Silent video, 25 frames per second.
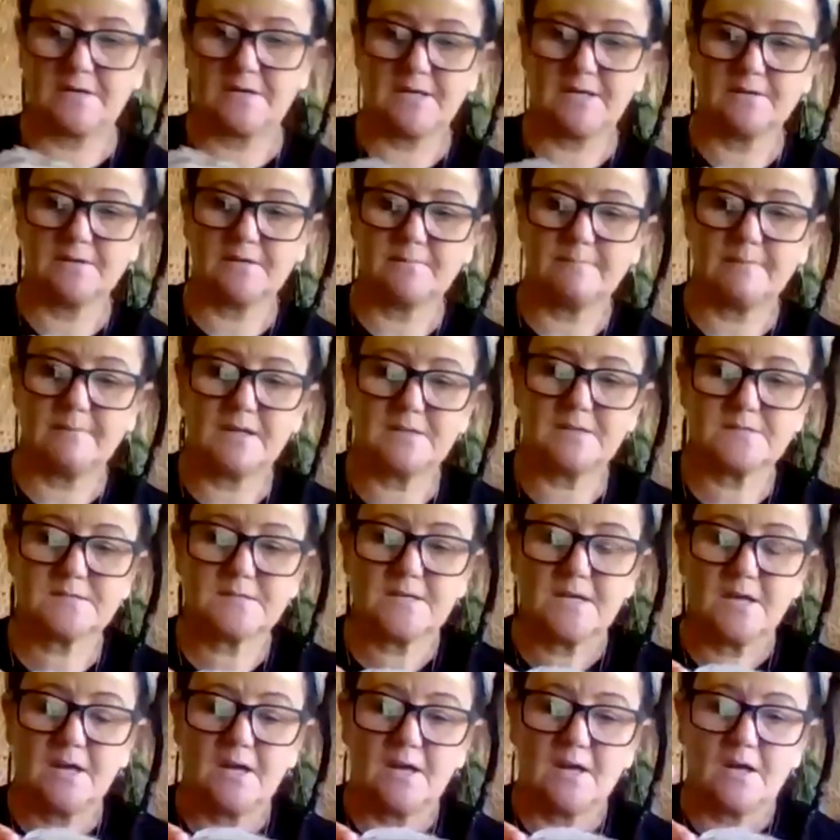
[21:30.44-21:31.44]
healing mats,
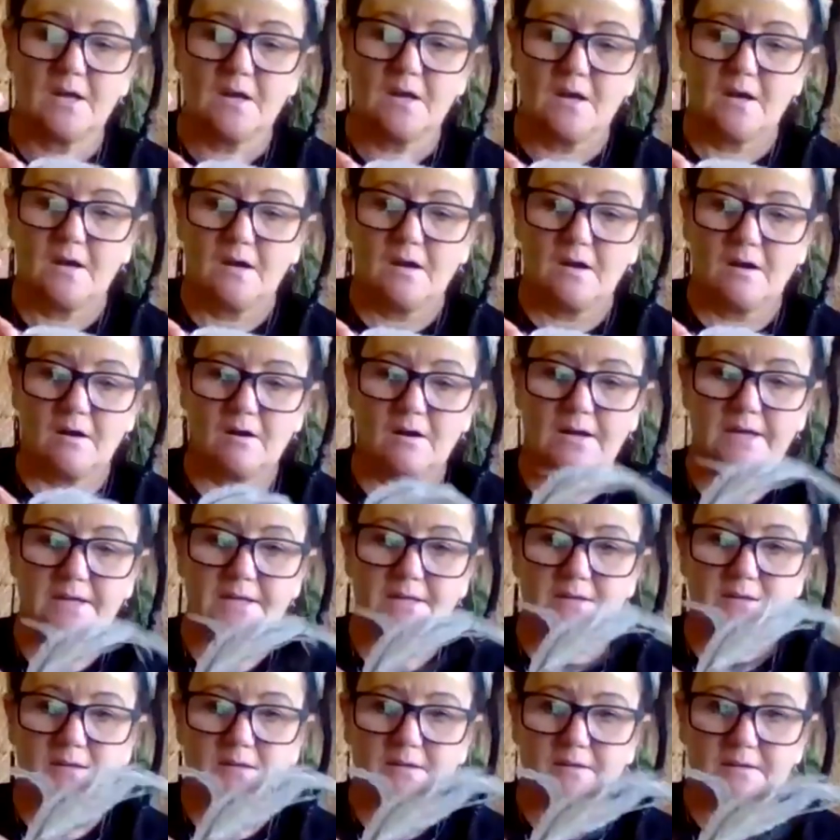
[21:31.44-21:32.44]
I
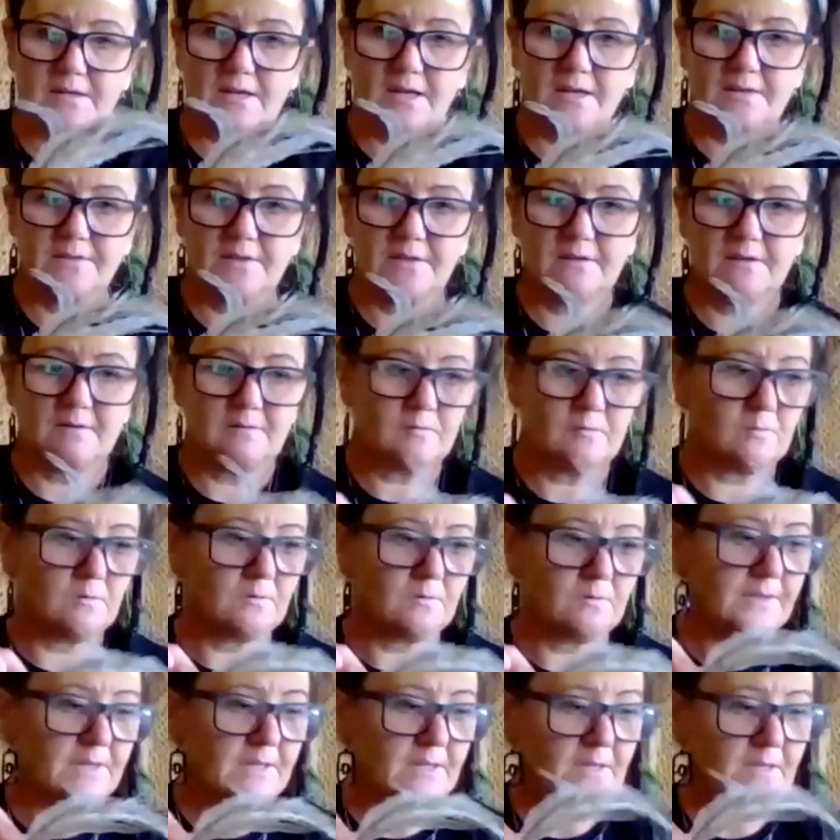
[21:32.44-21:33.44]
gather all
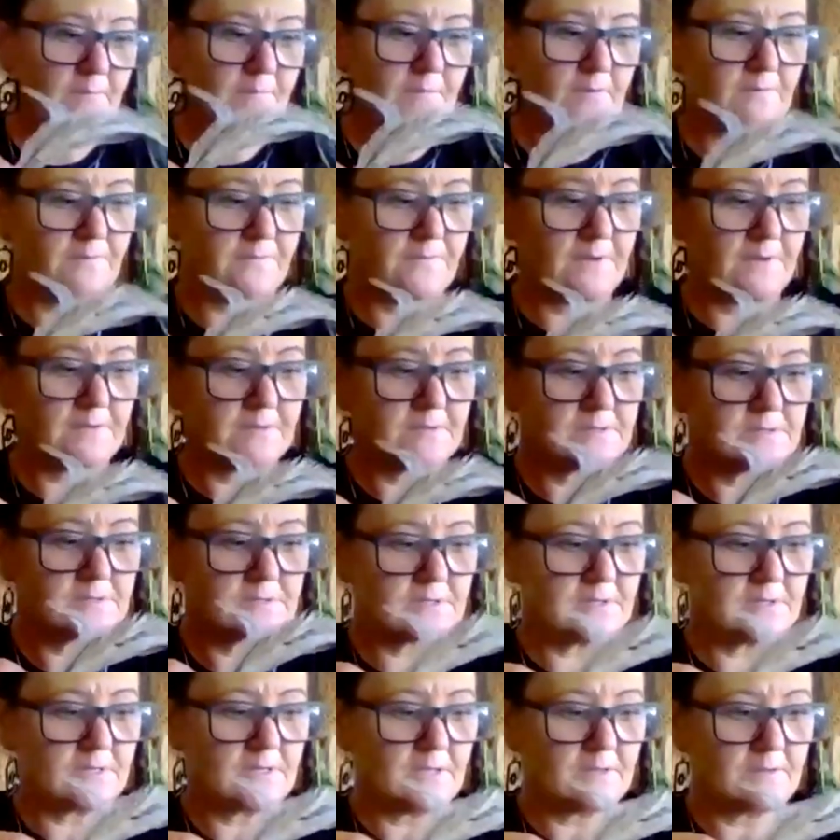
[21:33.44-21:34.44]
the emu feathers
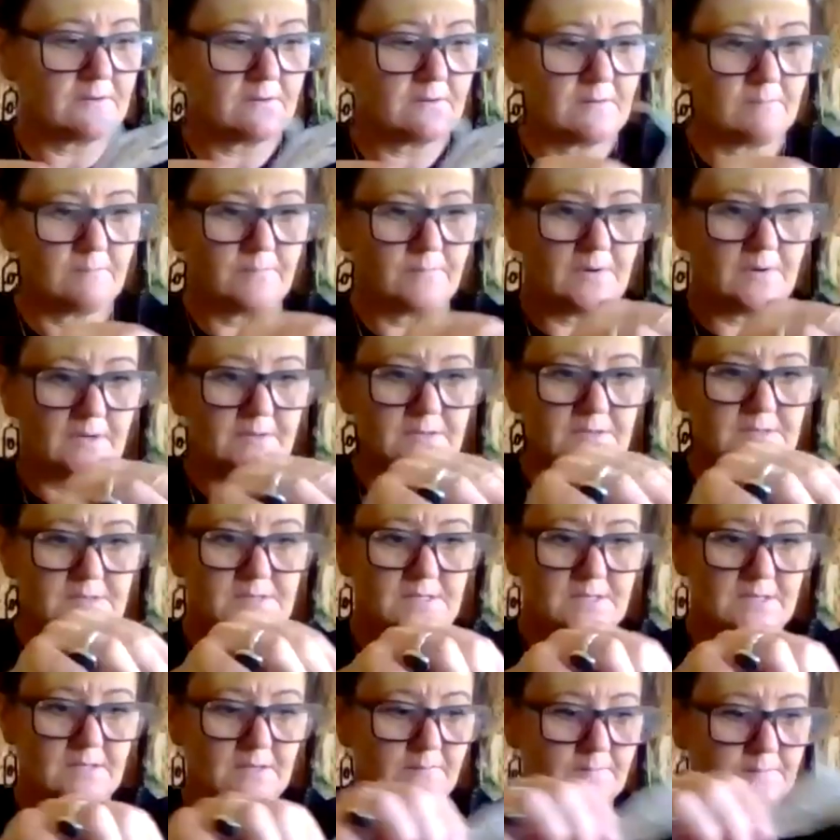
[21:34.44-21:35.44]
together by the
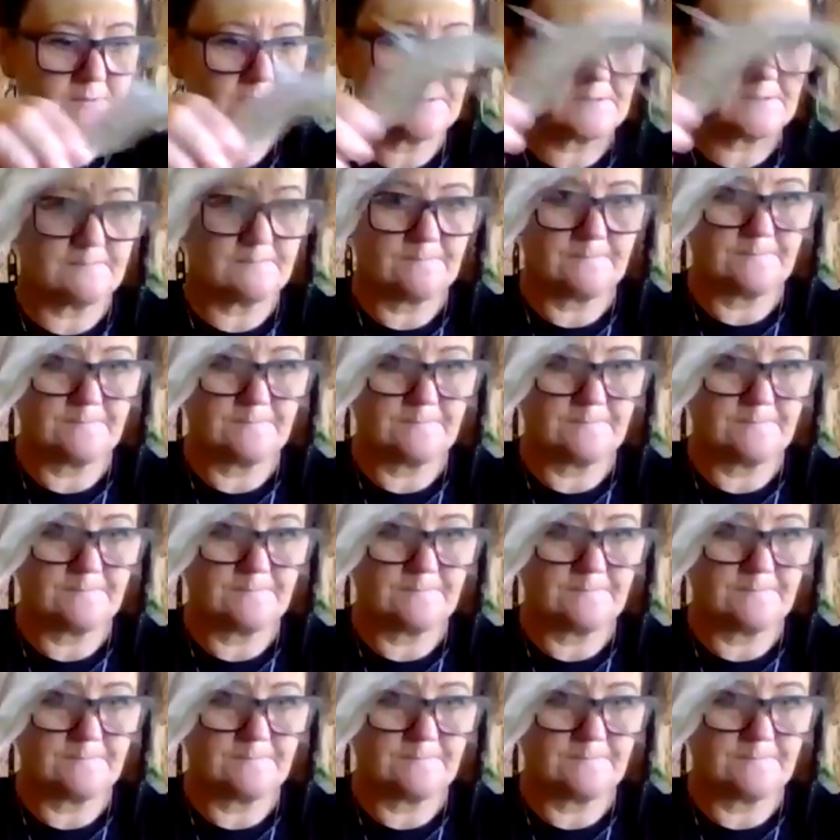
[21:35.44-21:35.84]
tips.